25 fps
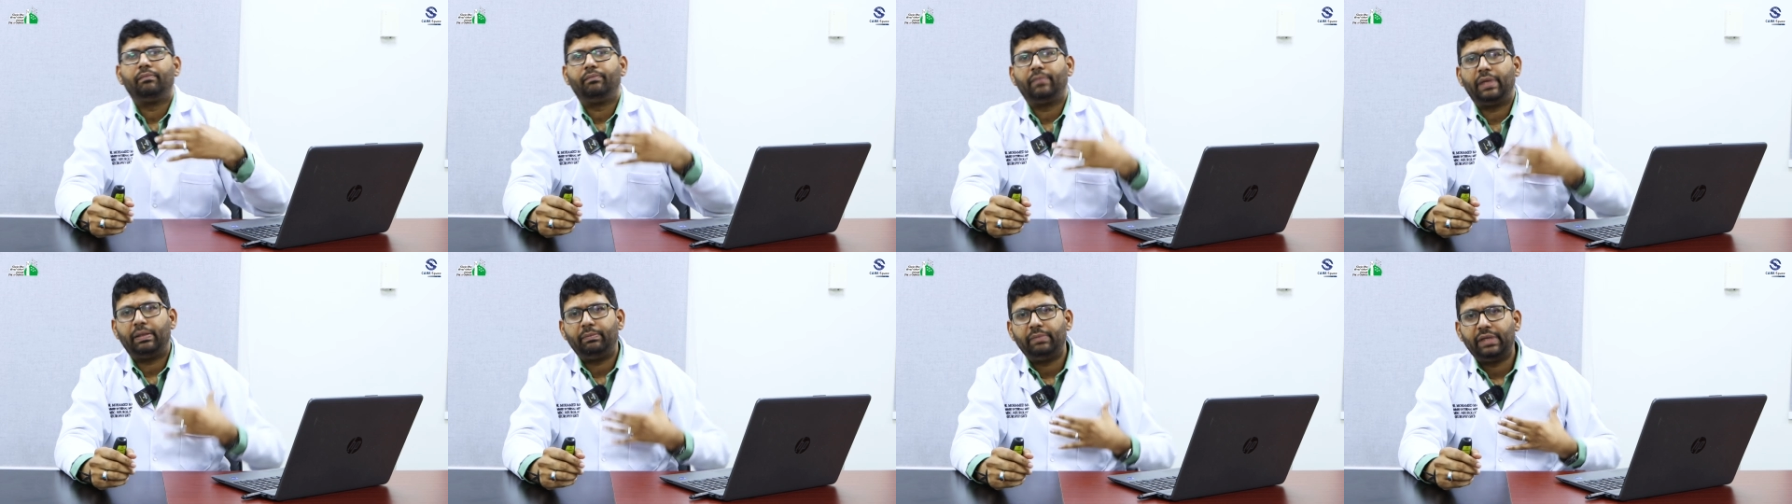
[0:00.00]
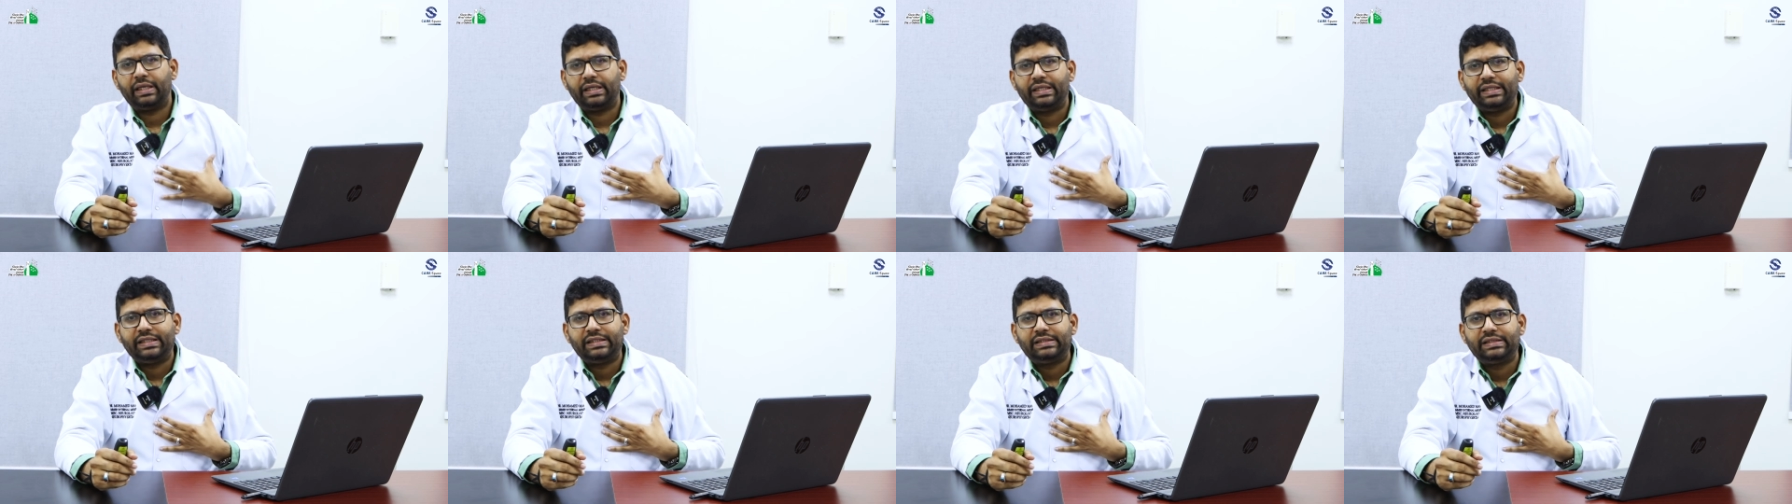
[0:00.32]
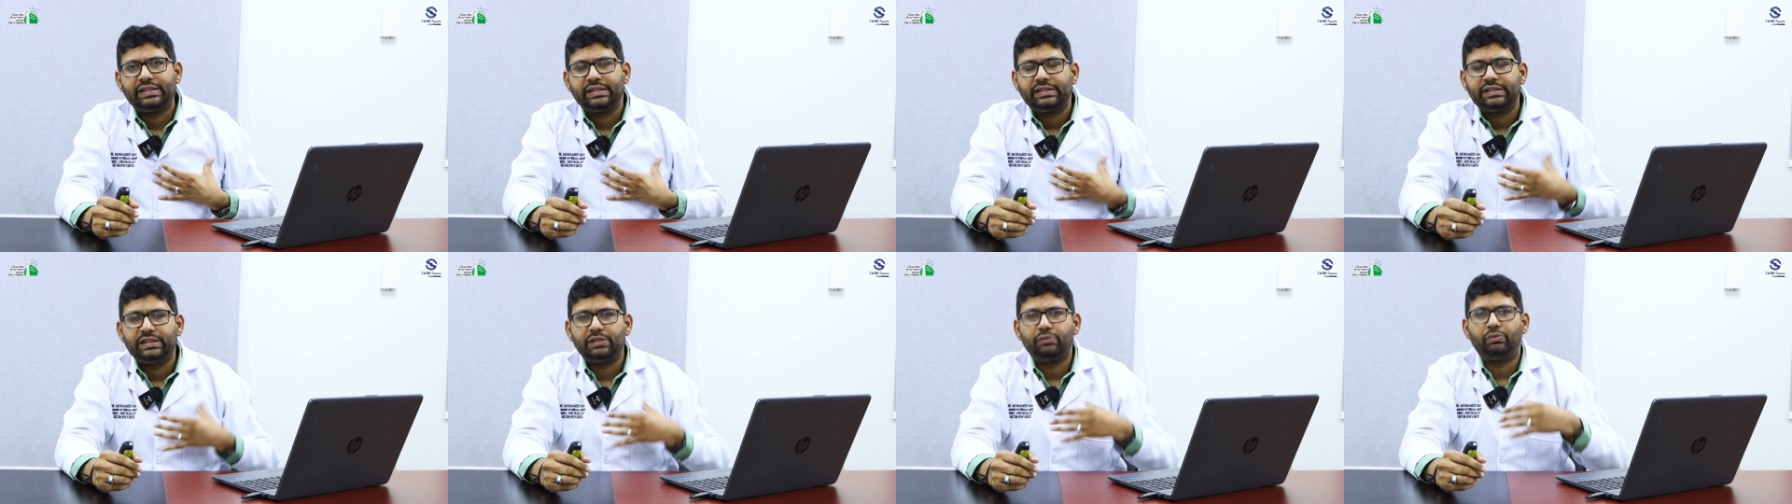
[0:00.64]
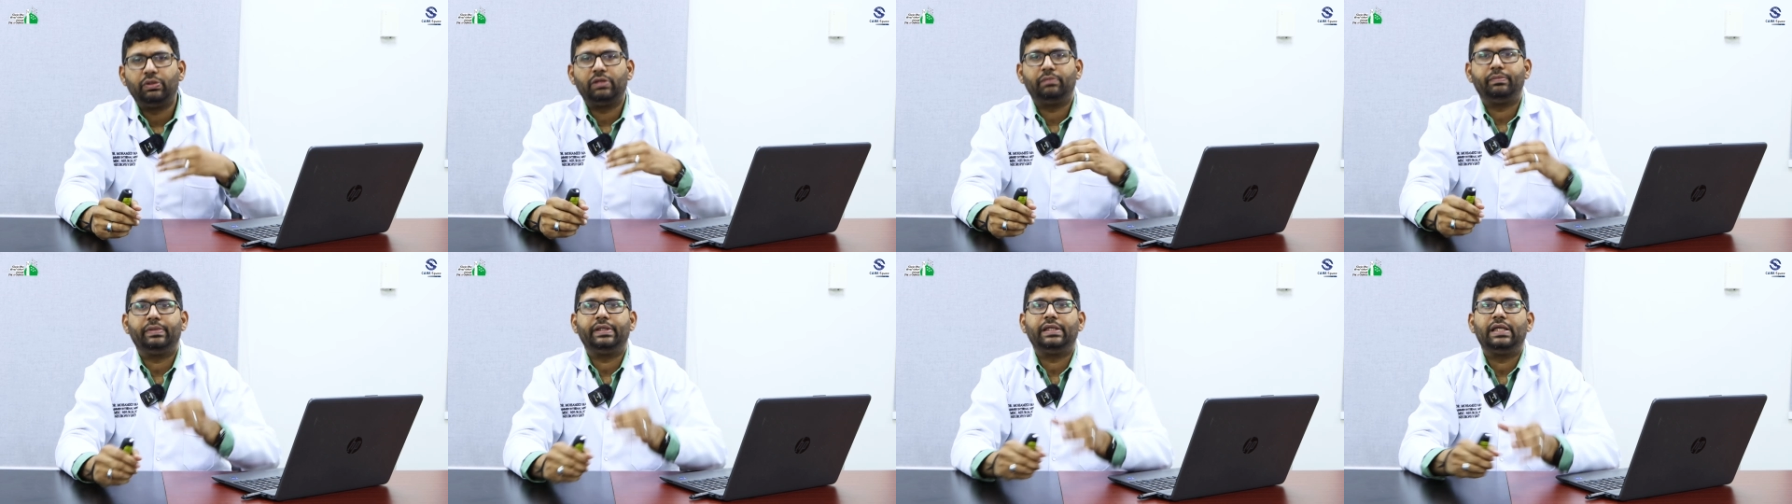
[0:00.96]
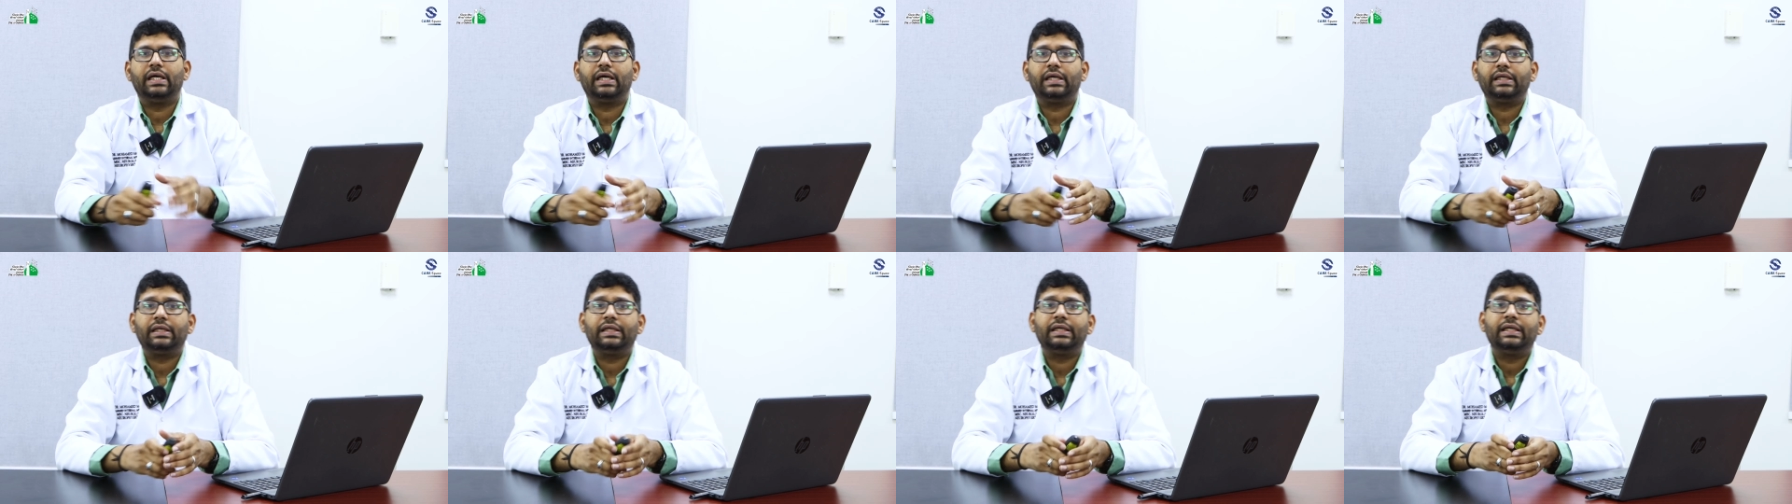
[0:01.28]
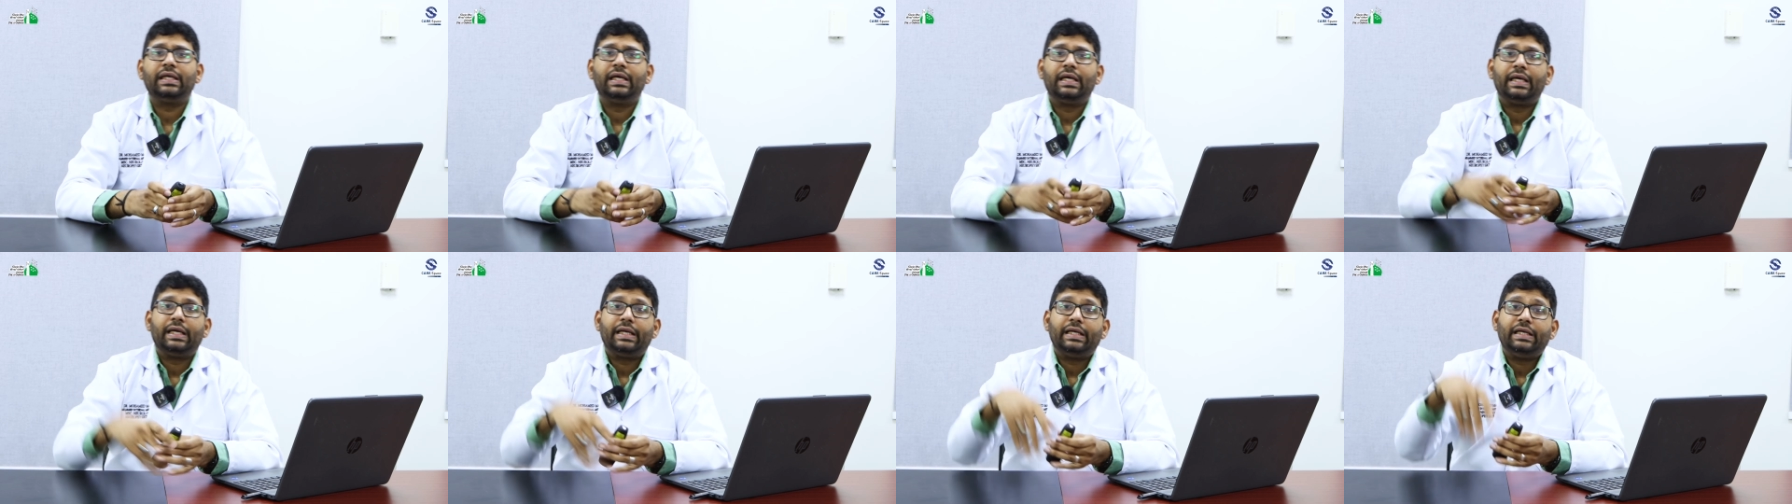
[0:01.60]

maybe an ECG will be done.